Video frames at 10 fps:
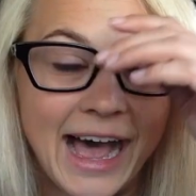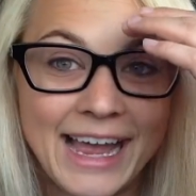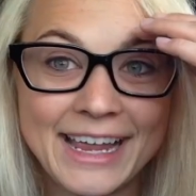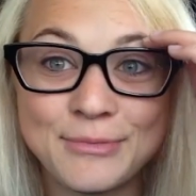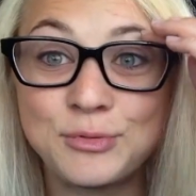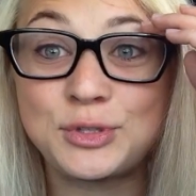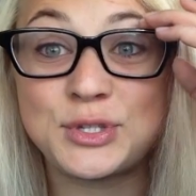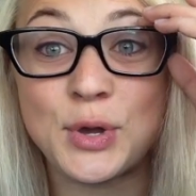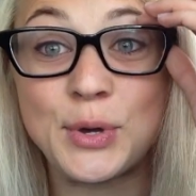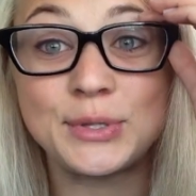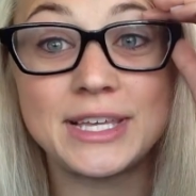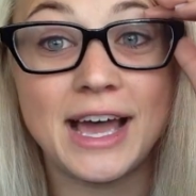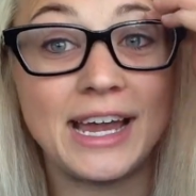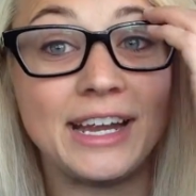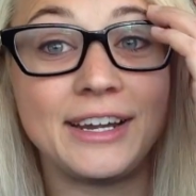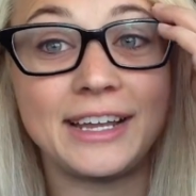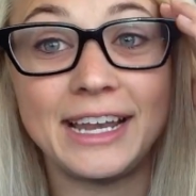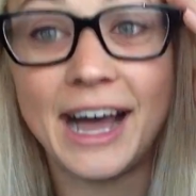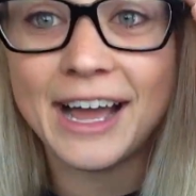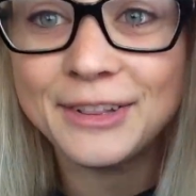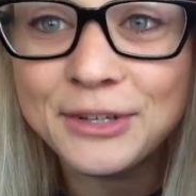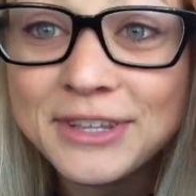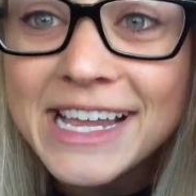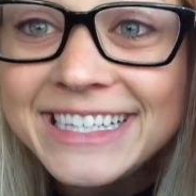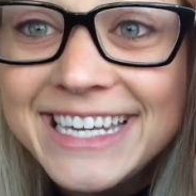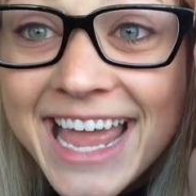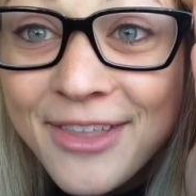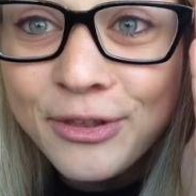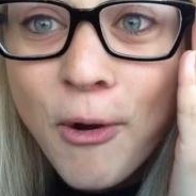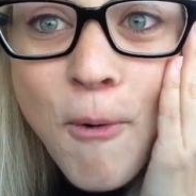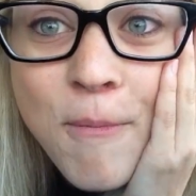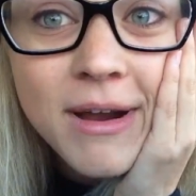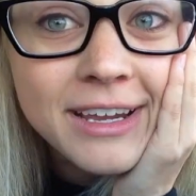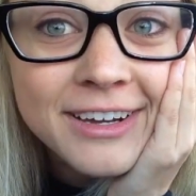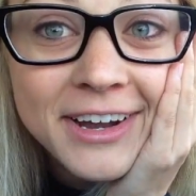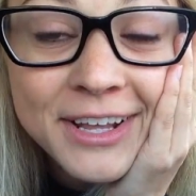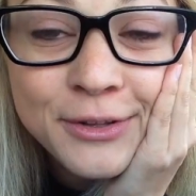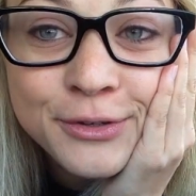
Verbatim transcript: I am so tired and I look like death. Oh my god,